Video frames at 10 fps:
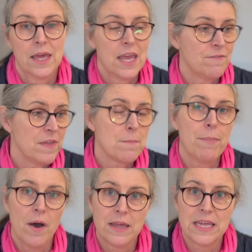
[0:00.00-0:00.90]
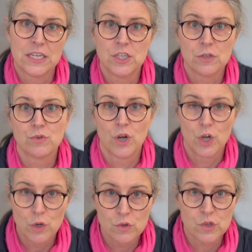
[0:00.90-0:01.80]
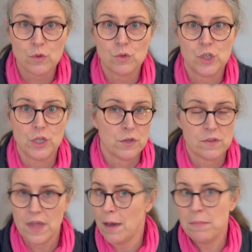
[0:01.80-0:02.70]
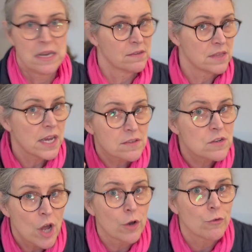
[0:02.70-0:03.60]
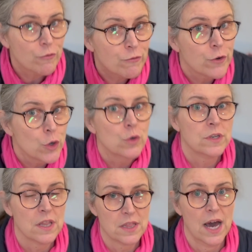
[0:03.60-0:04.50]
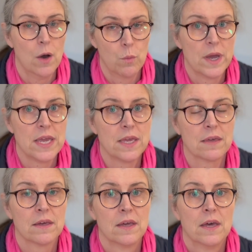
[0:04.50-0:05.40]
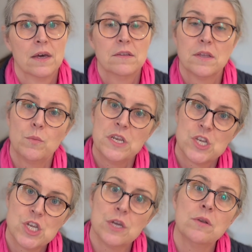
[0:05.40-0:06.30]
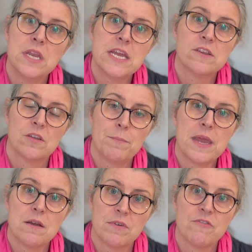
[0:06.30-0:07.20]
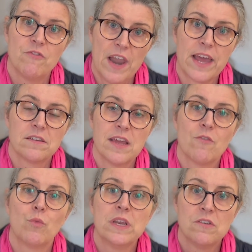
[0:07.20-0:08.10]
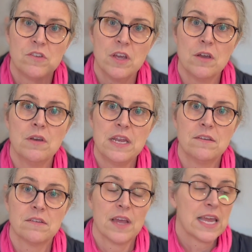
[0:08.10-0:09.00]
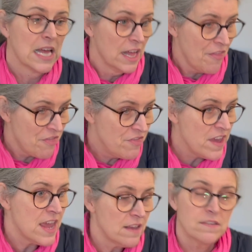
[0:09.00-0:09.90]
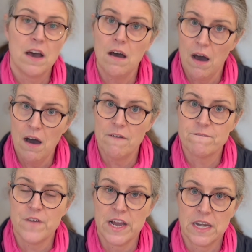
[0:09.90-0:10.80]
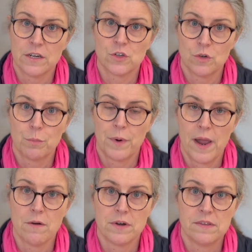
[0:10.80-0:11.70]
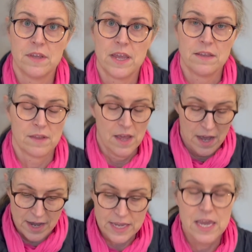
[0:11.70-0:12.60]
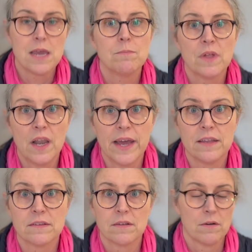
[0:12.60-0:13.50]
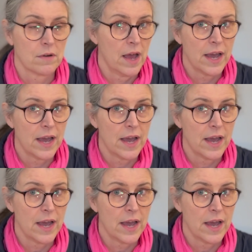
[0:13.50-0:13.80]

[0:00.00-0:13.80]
If they buy their children new school shoes, that means there's no food that week. So we do need to be reflective. We do need to say, these are our financial priorities. I keep the lights on.